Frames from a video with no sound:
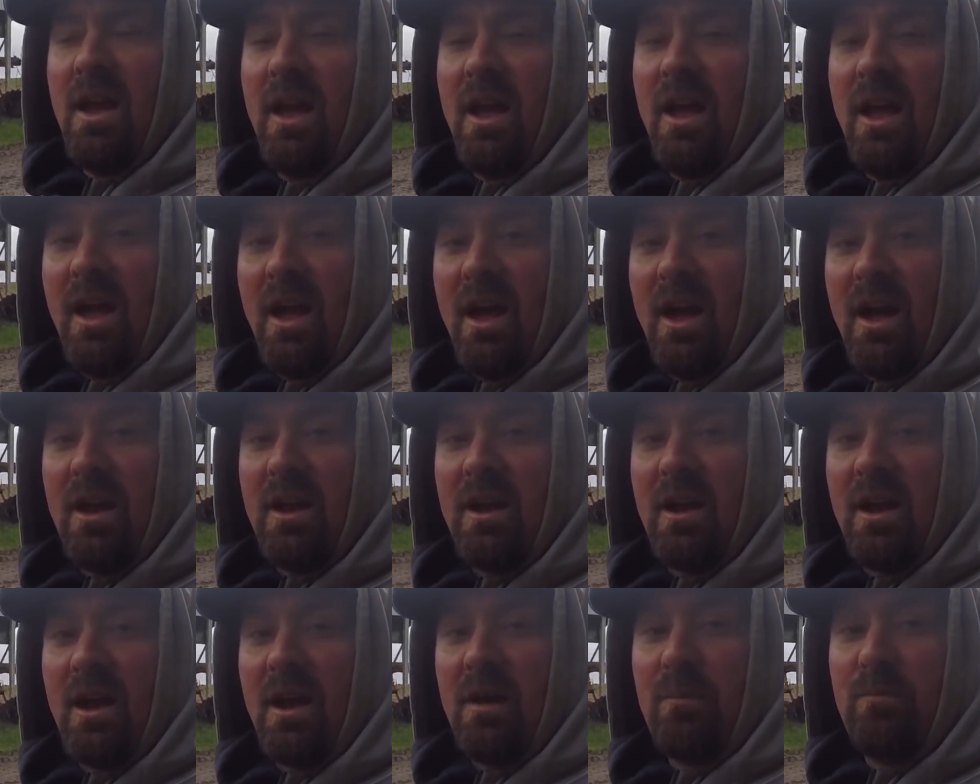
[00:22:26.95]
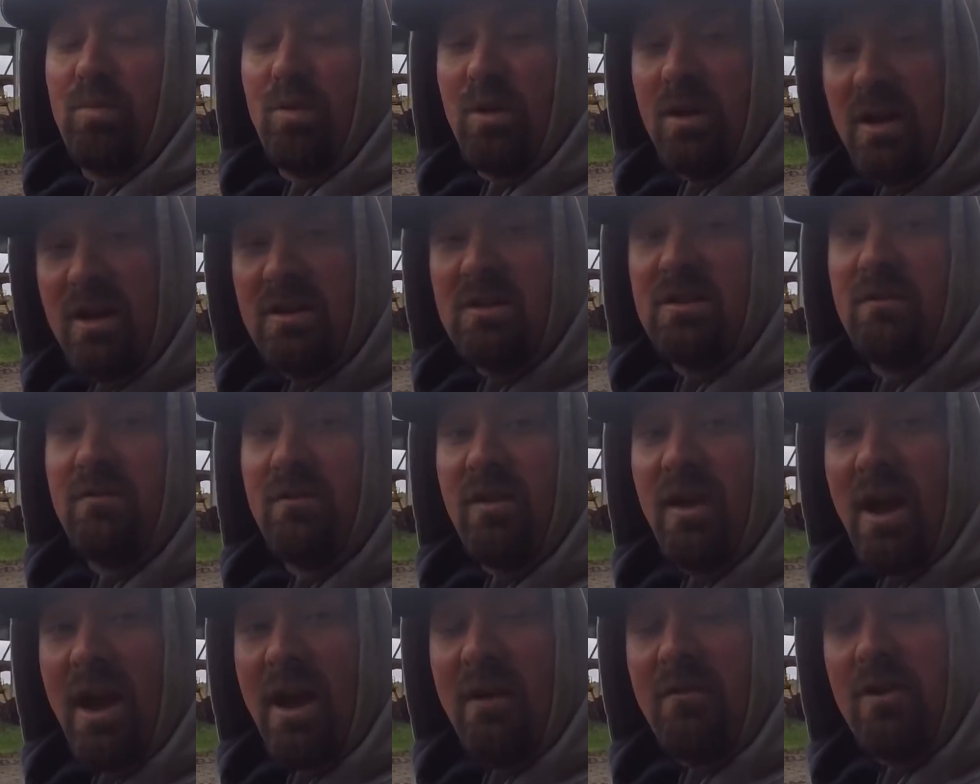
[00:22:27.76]
And please, if
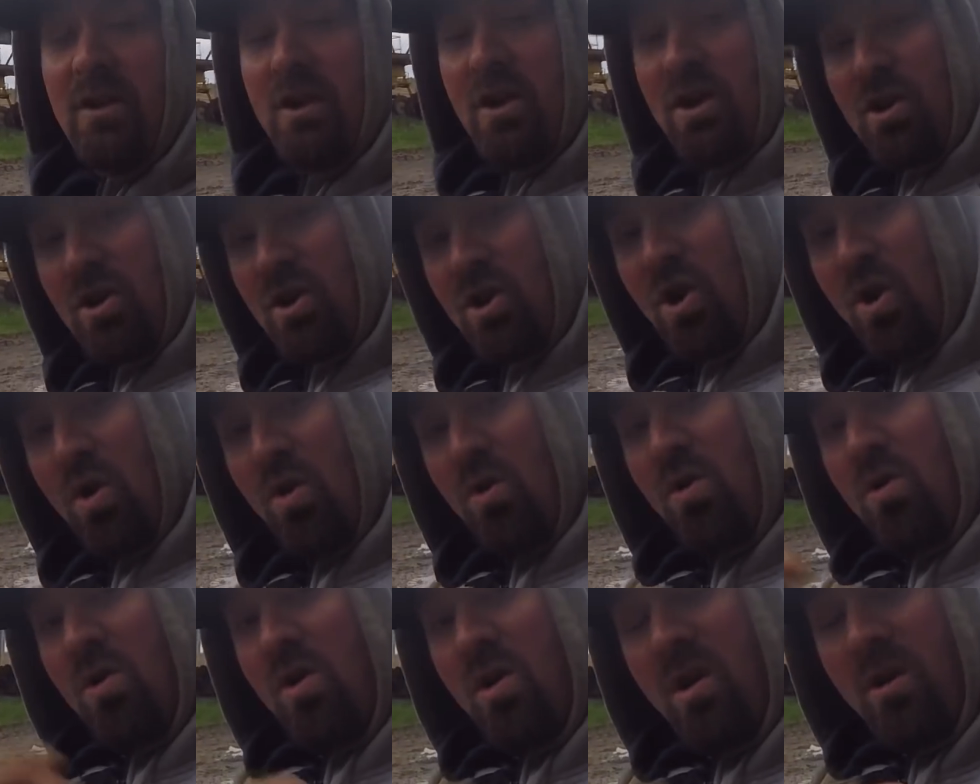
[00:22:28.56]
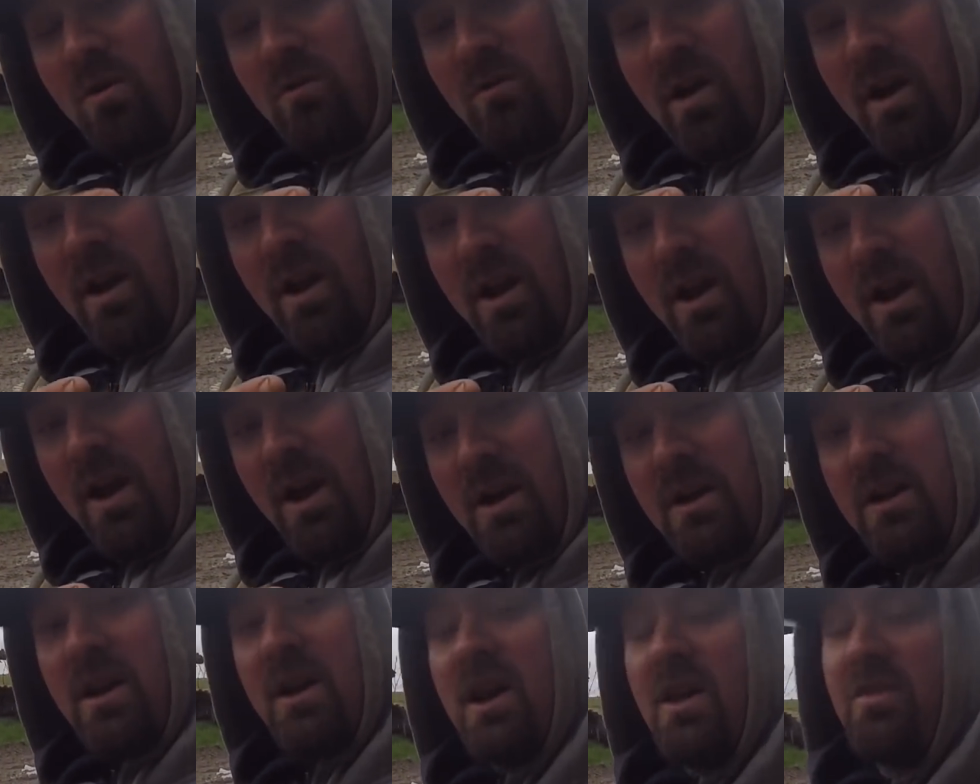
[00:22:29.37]
you haven't, go right
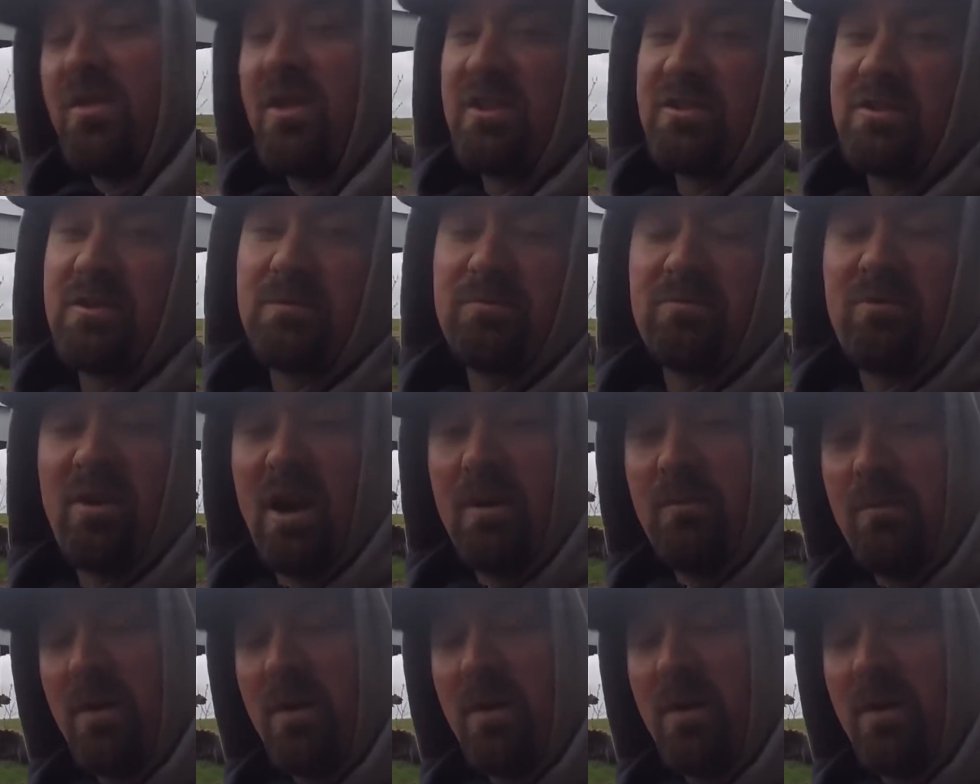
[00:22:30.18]
ahead, hit that subscribe